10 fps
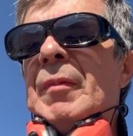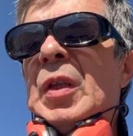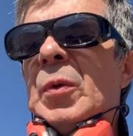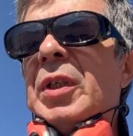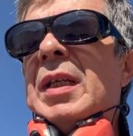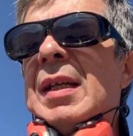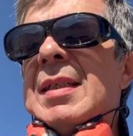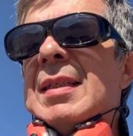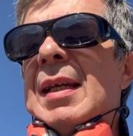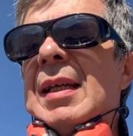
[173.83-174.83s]
what can I
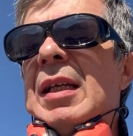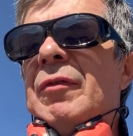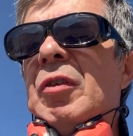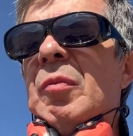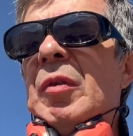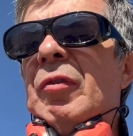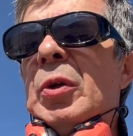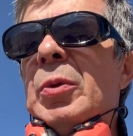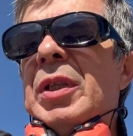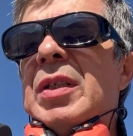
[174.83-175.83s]
say? If you've been
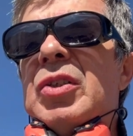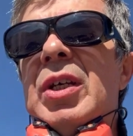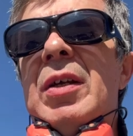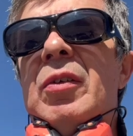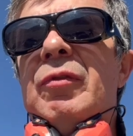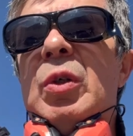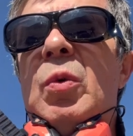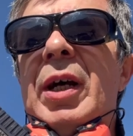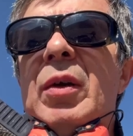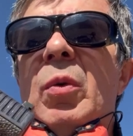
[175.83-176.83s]
following this channel for
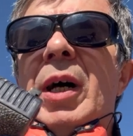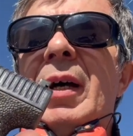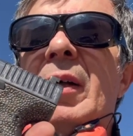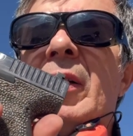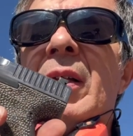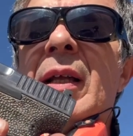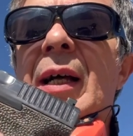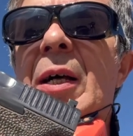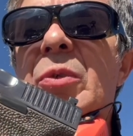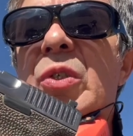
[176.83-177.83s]
quite a while,
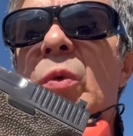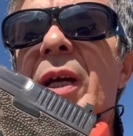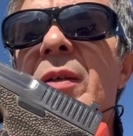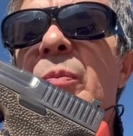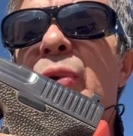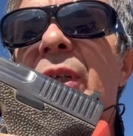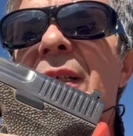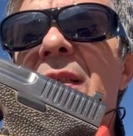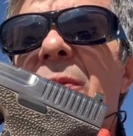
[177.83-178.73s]
I was quite impressed